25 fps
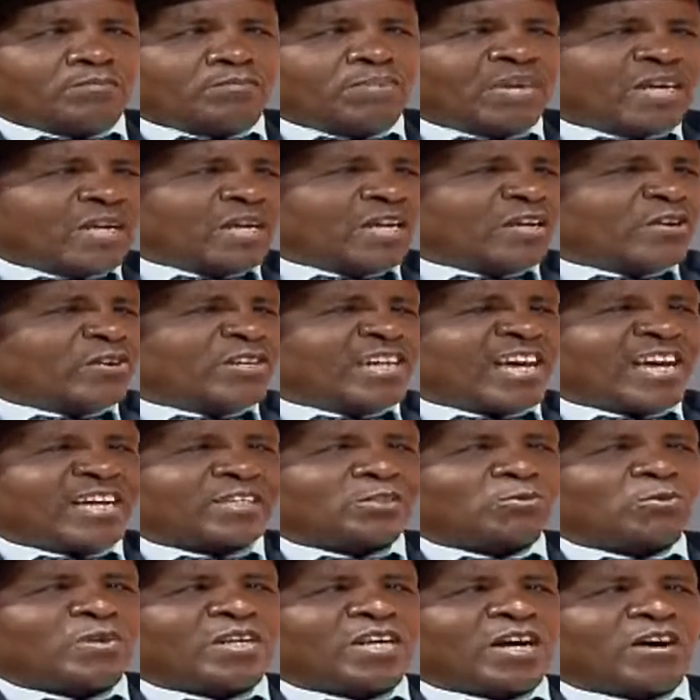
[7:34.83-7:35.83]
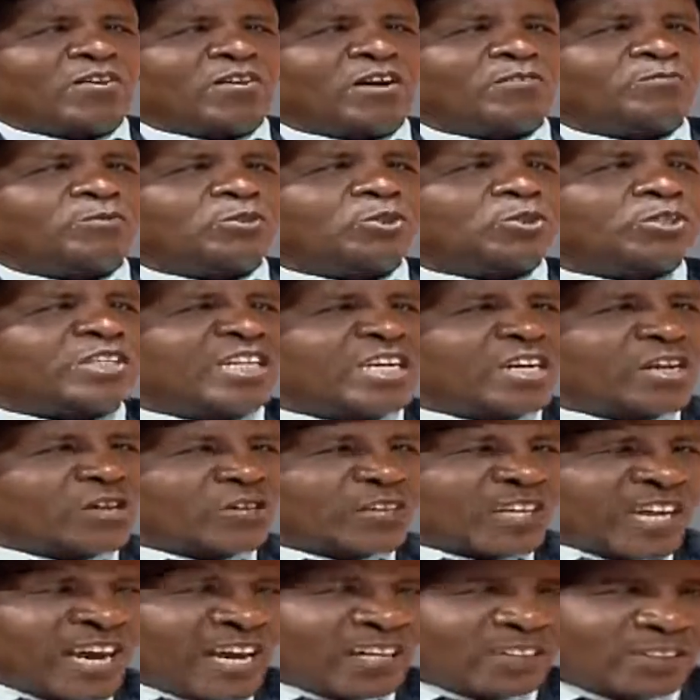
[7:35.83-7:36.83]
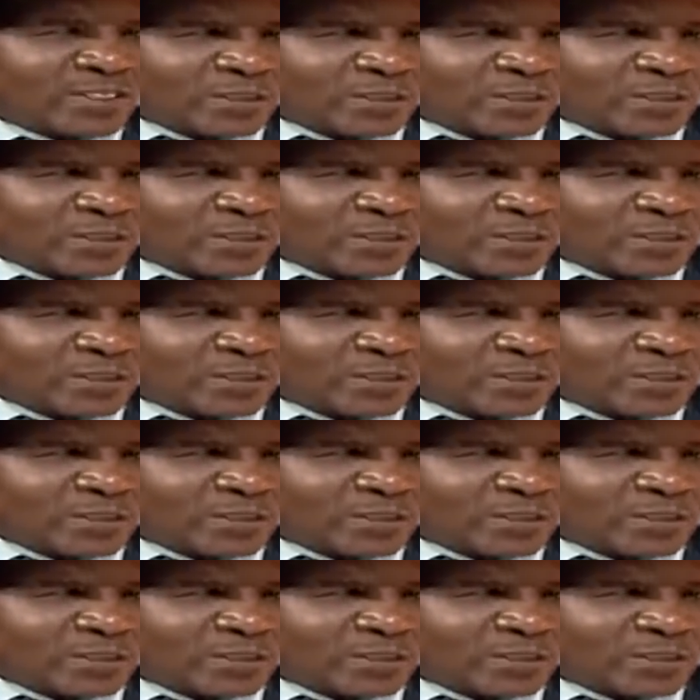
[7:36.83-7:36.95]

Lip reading: billionaires, we now have trillionaires.